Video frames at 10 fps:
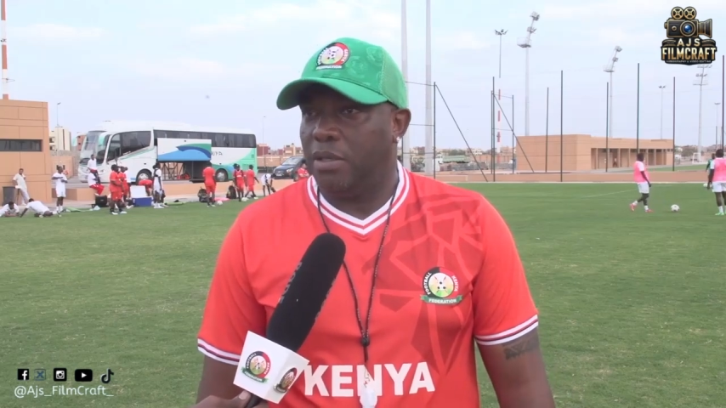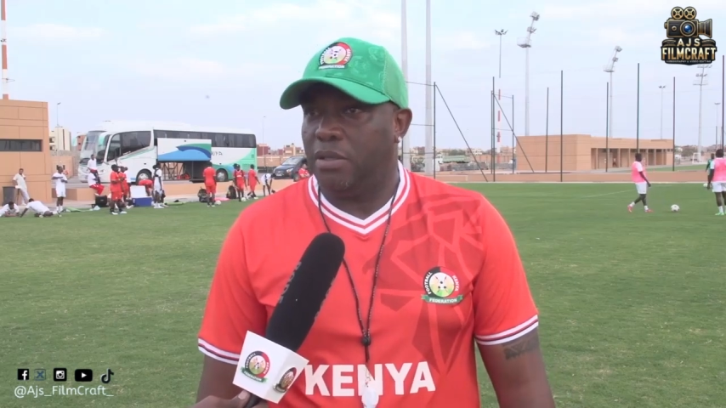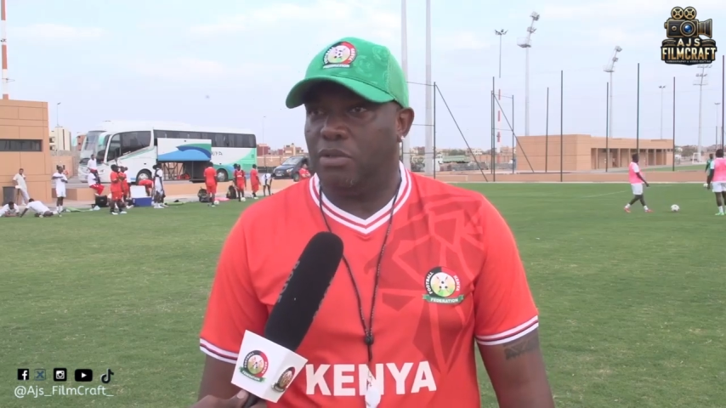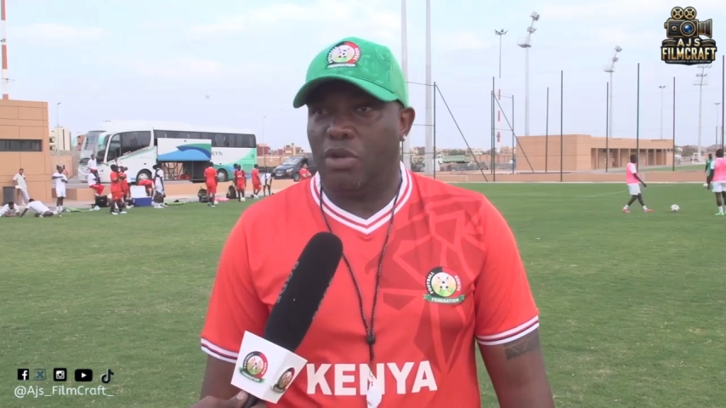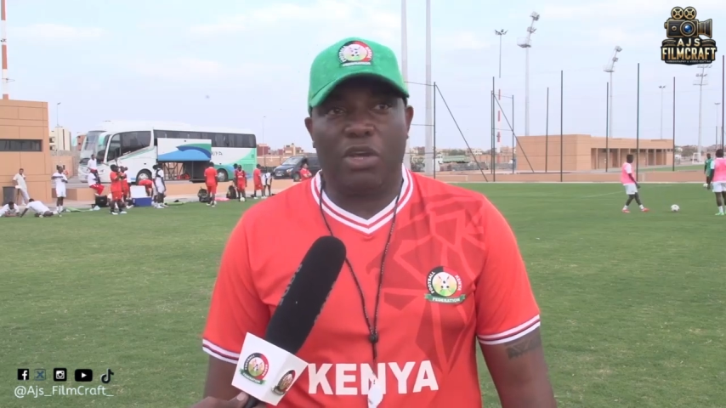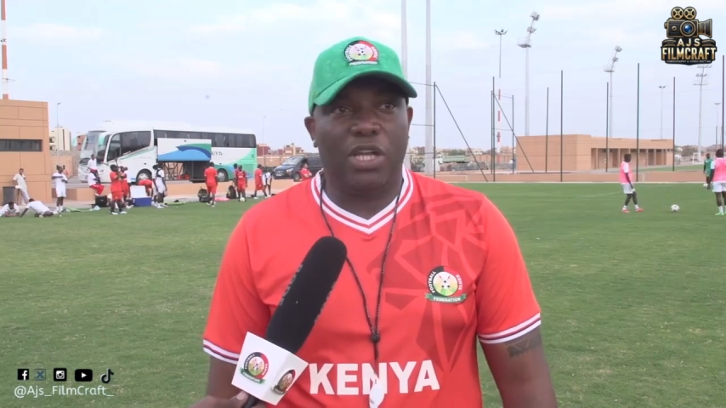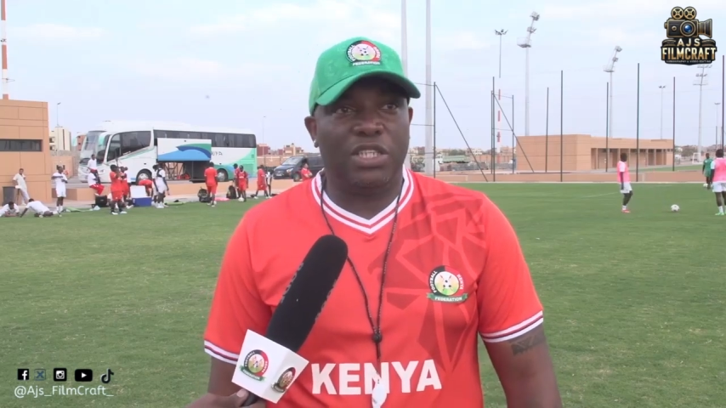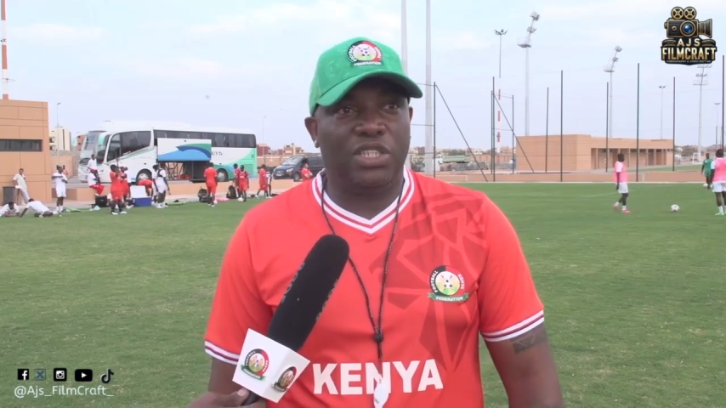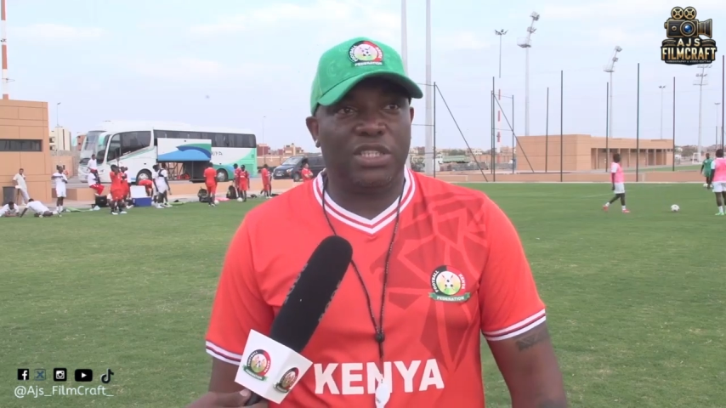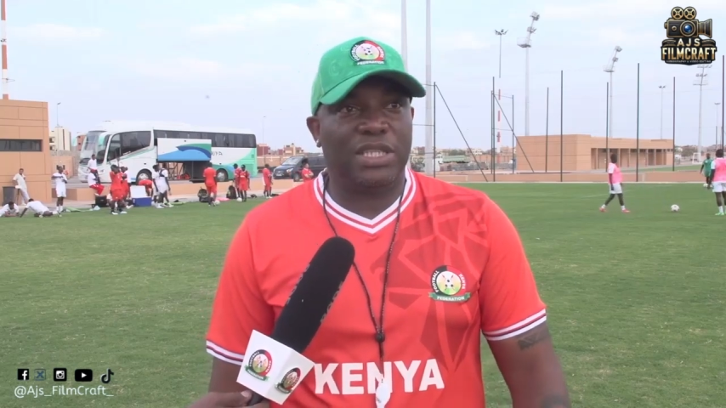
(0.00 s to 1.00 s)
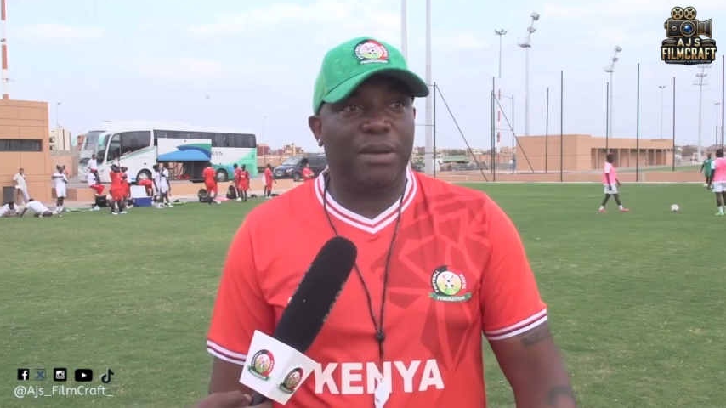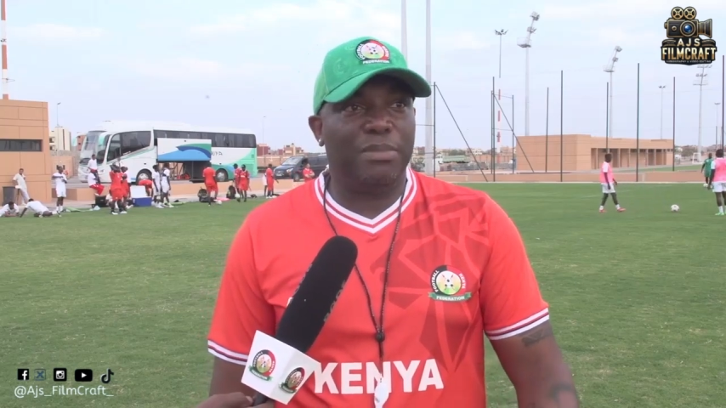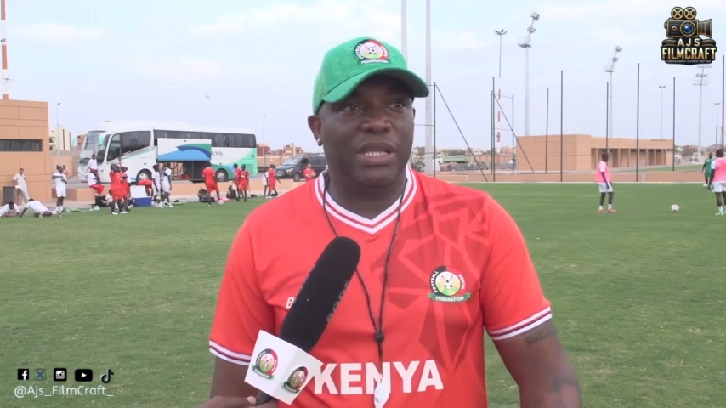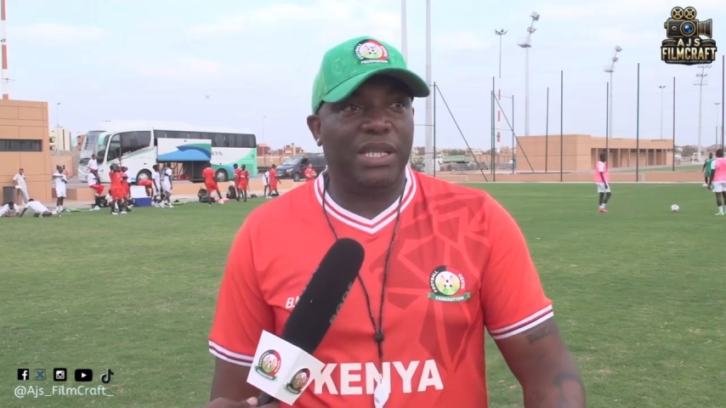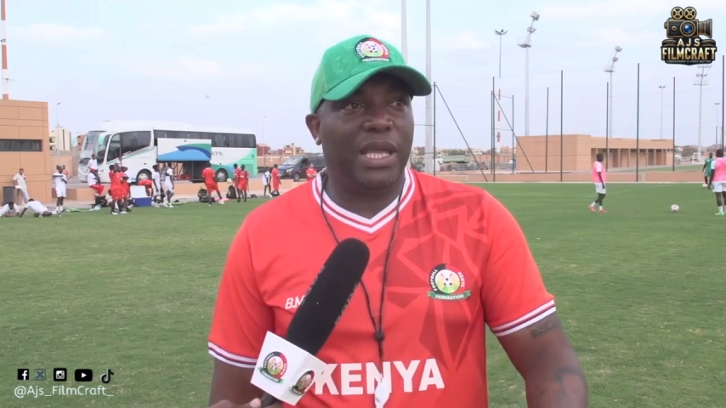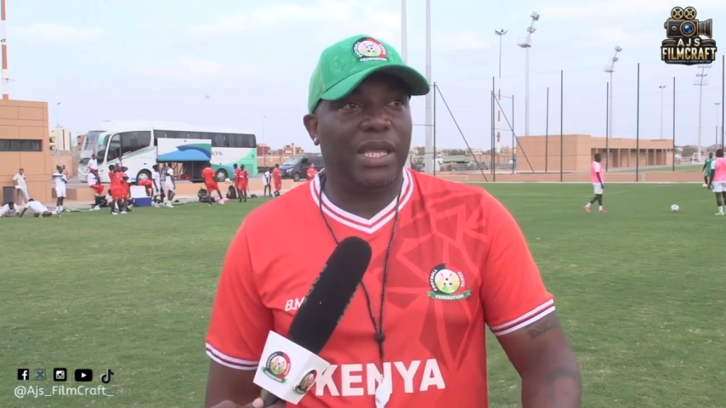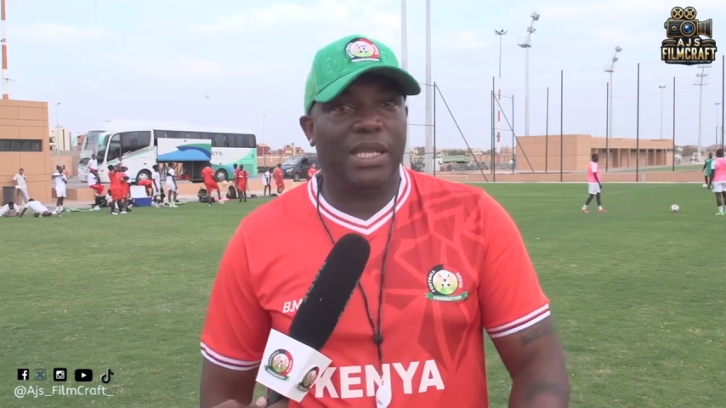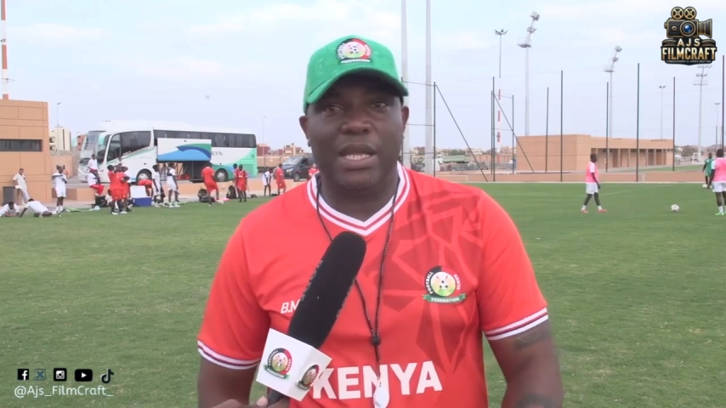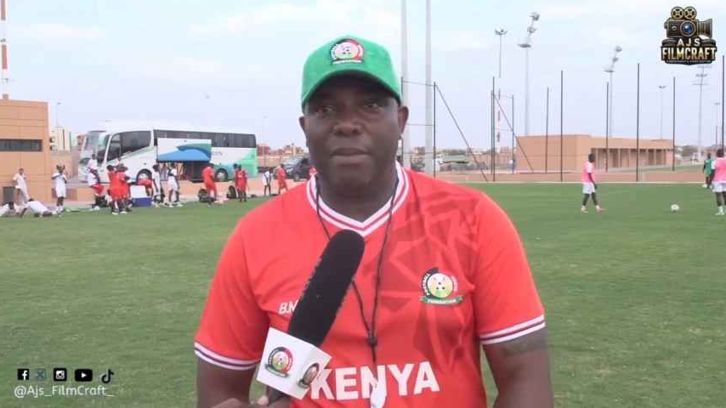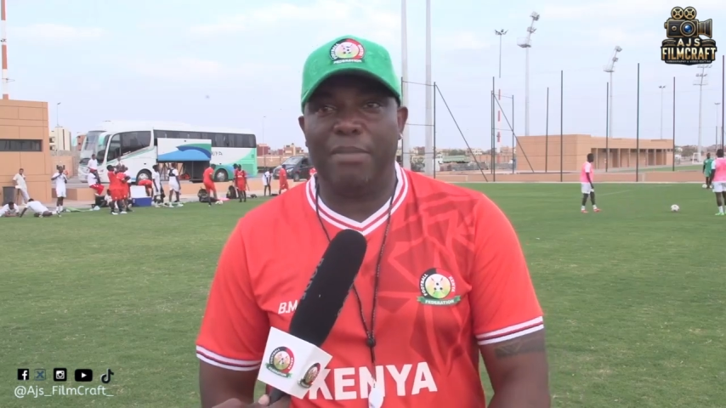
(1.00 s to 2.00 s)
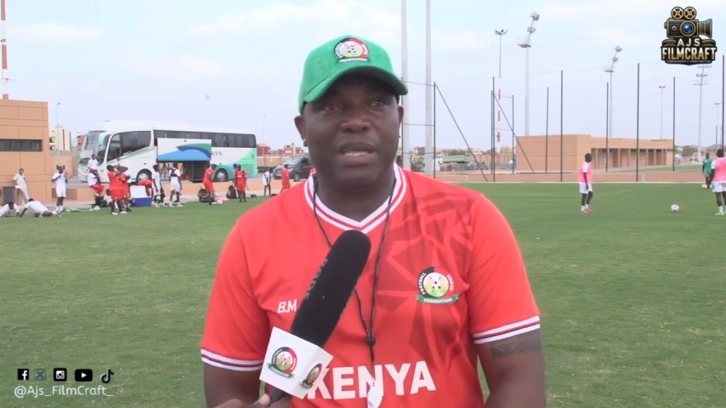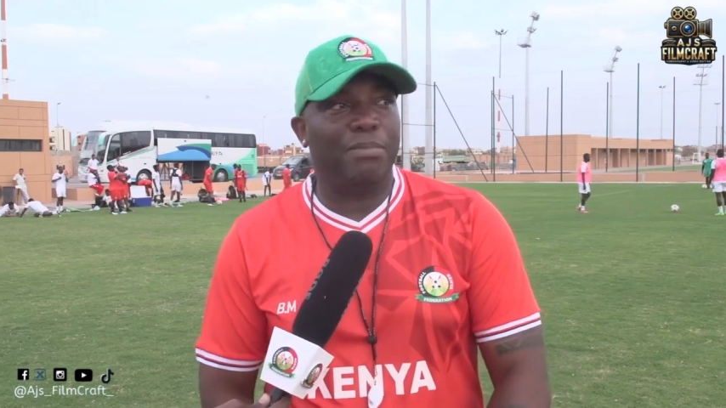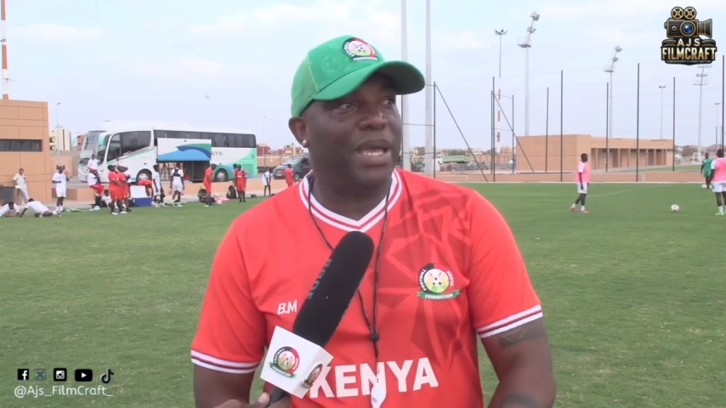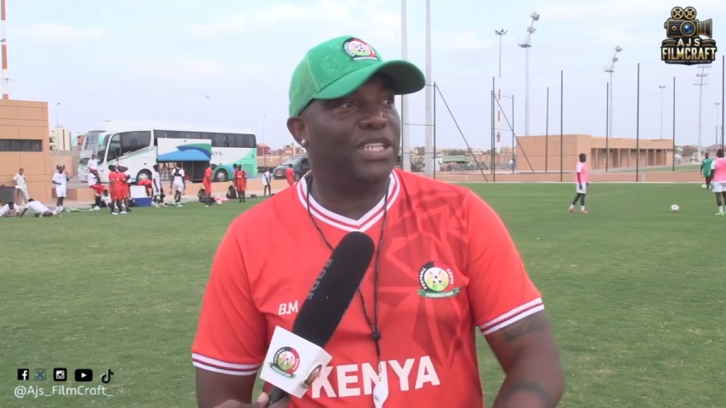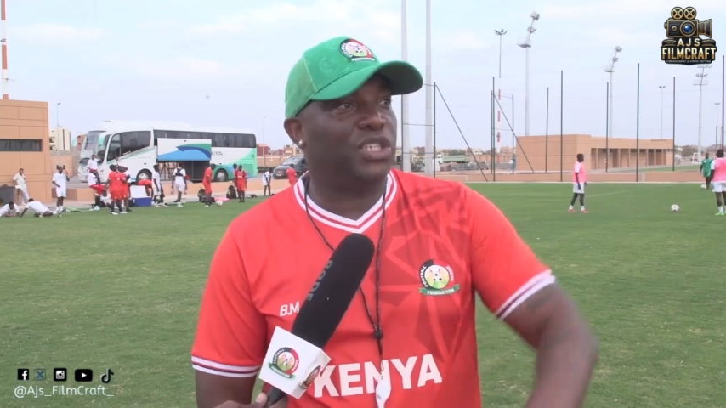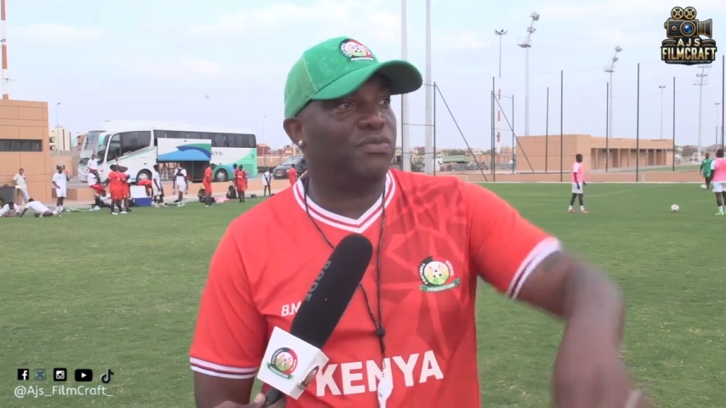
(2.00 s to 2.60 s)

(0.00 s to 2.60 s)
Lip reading: You're not gonna just come in there and then I make magic,